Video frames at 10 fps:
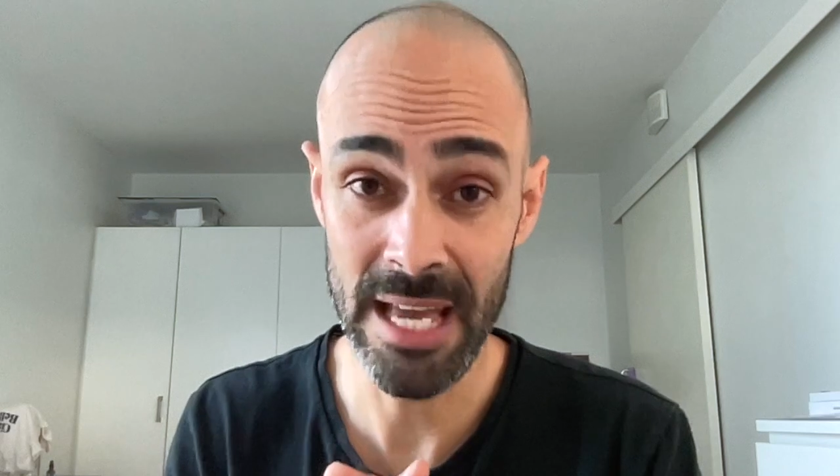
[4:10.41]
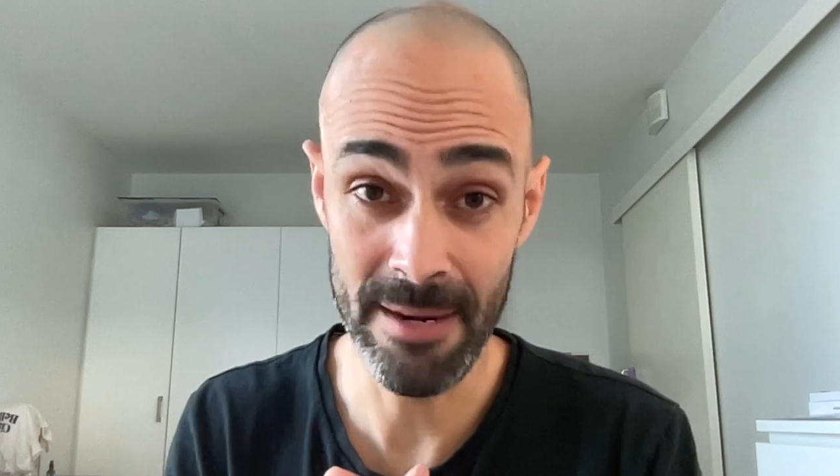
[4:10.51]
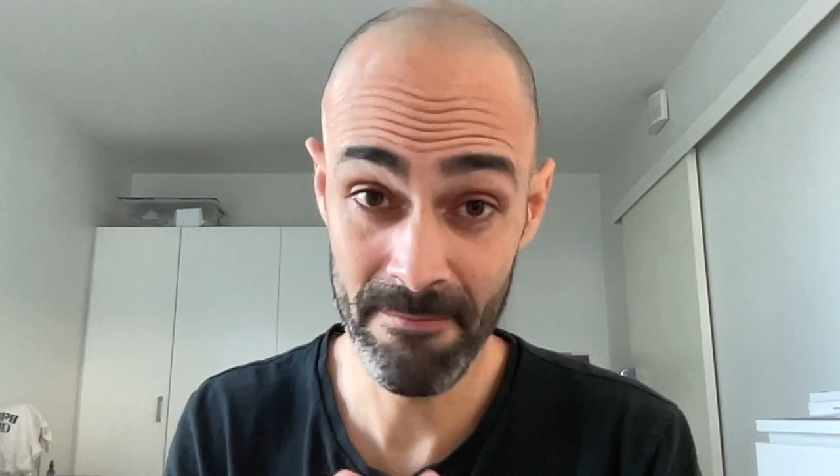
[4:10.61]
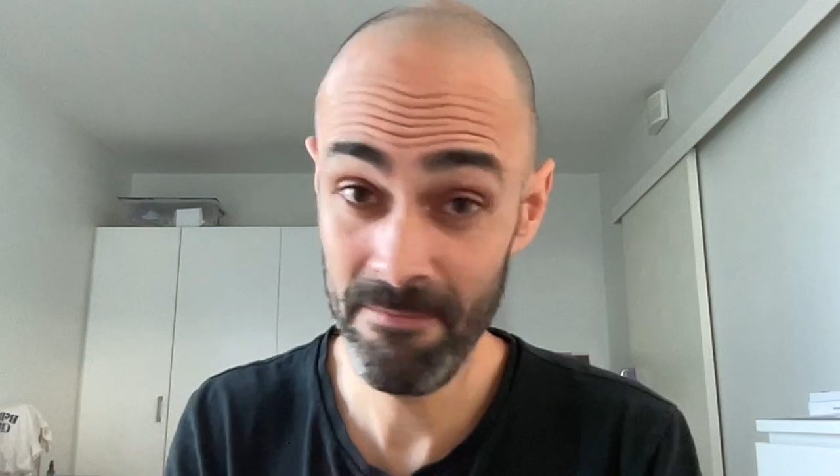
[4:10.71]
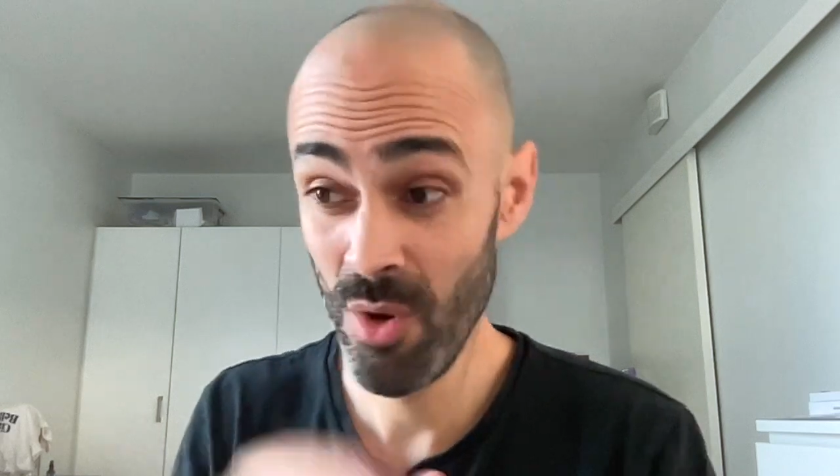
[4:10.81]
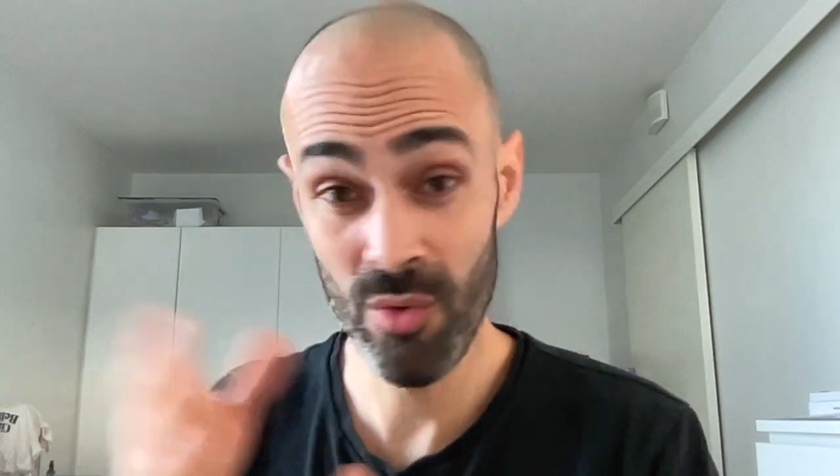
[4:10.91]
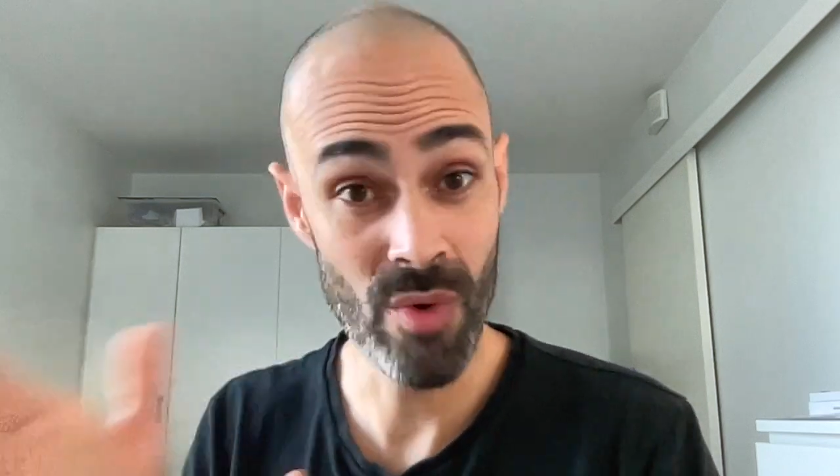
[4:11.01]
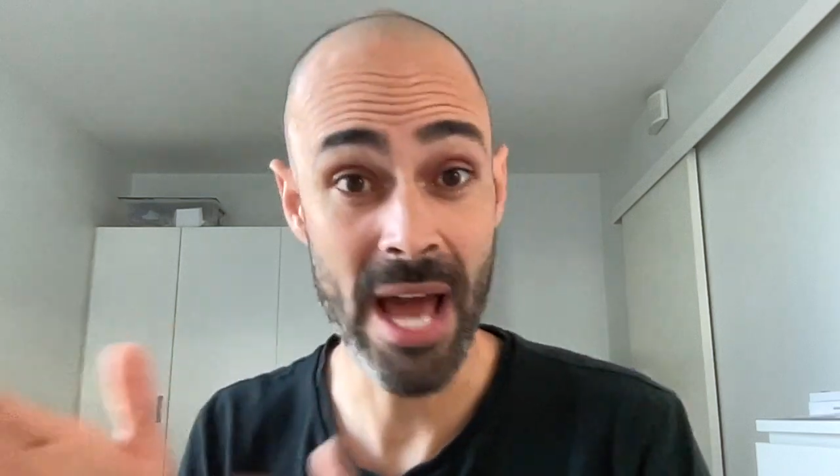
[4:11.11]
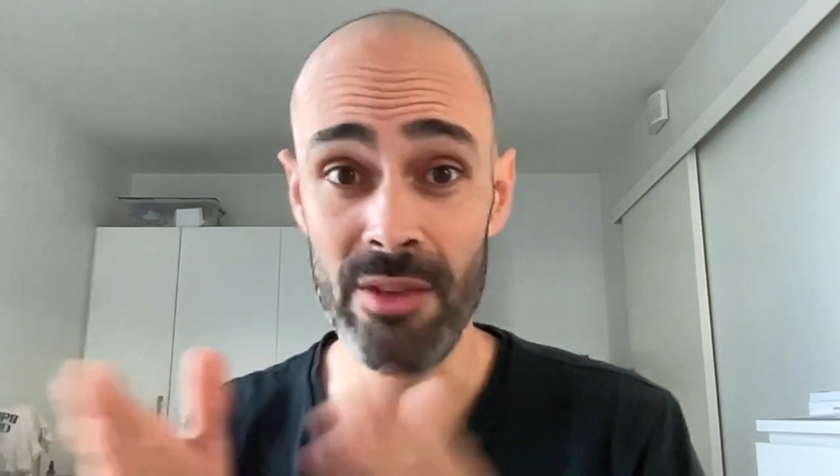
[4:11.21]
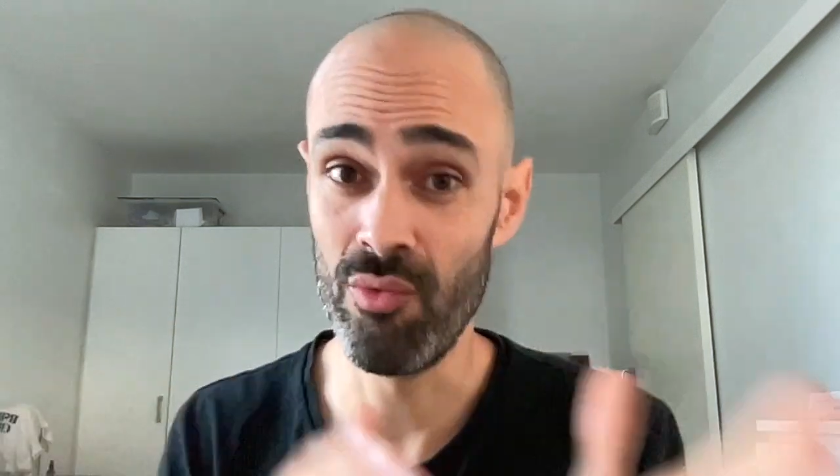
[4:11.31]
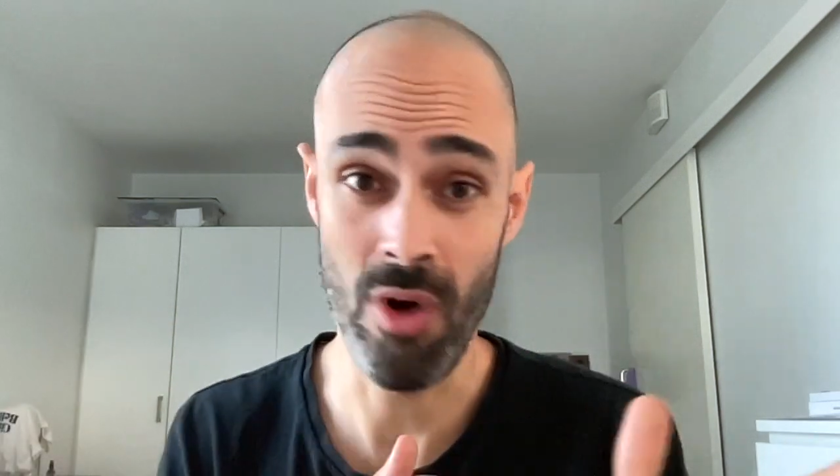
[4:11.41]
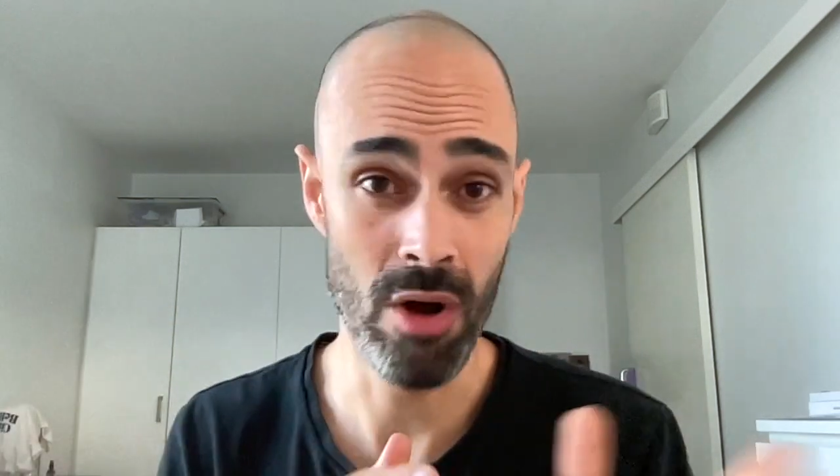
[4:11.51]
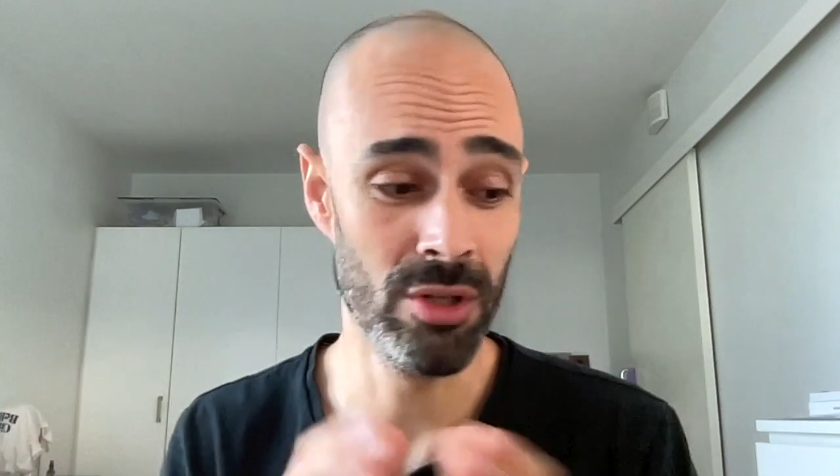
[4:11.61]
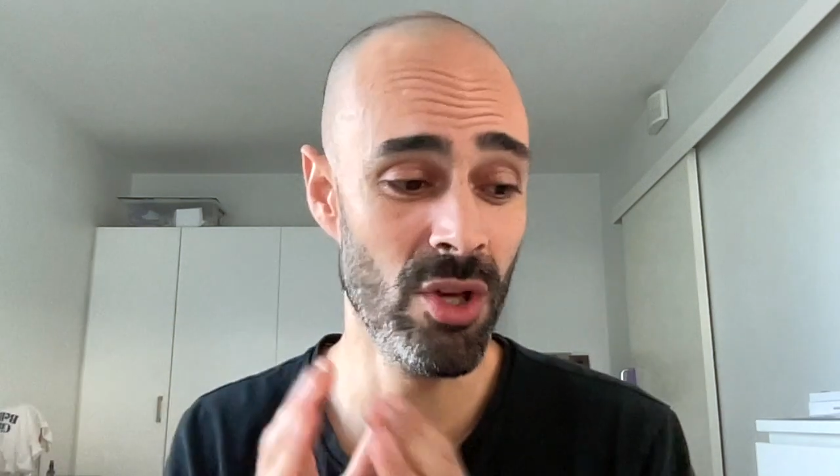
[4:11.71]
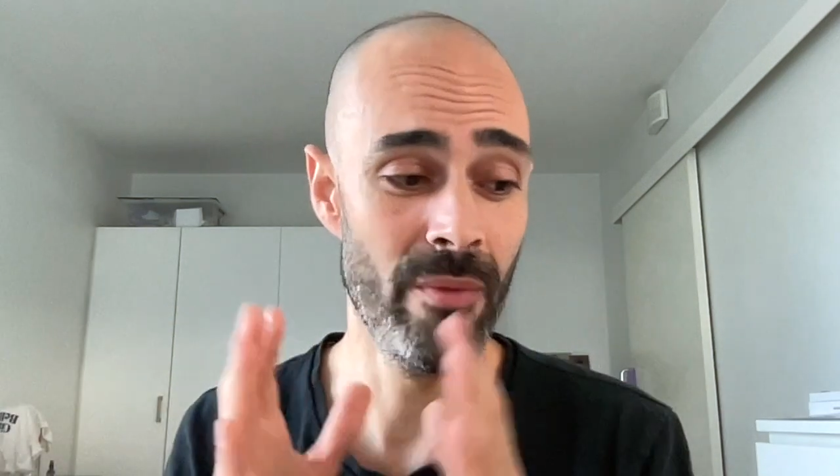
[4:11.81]
and right,
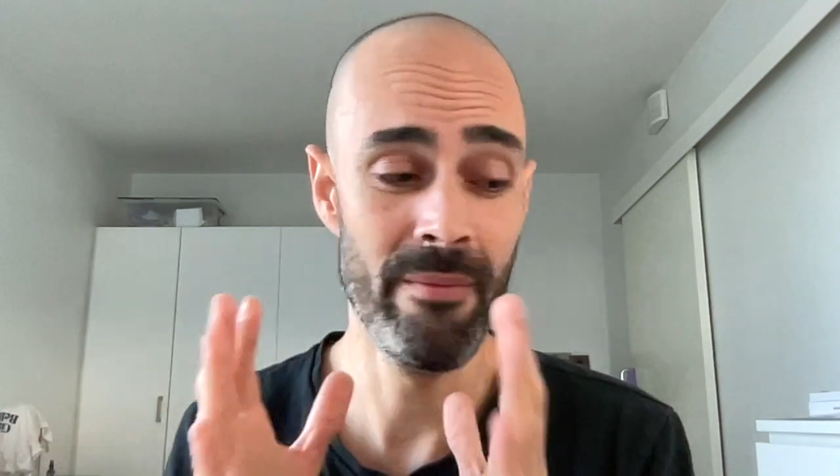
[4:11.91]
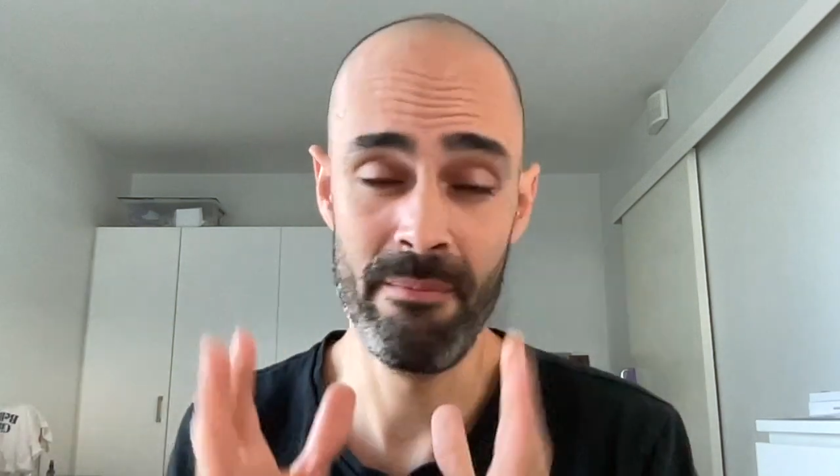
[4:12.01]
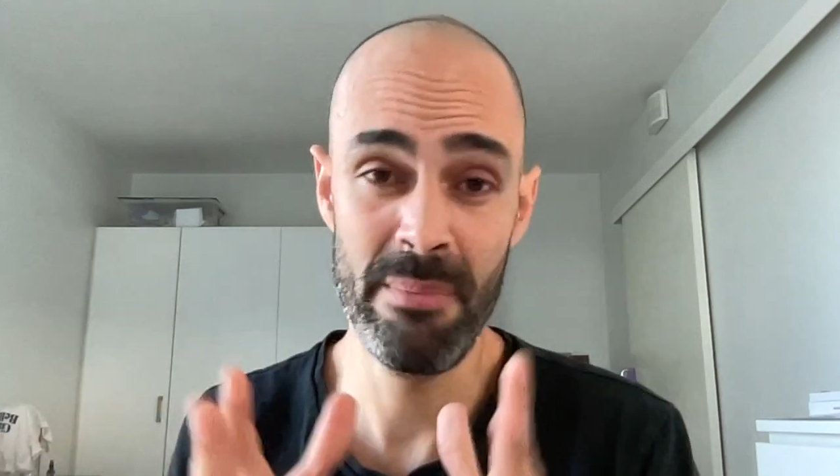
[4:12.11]
wrong. So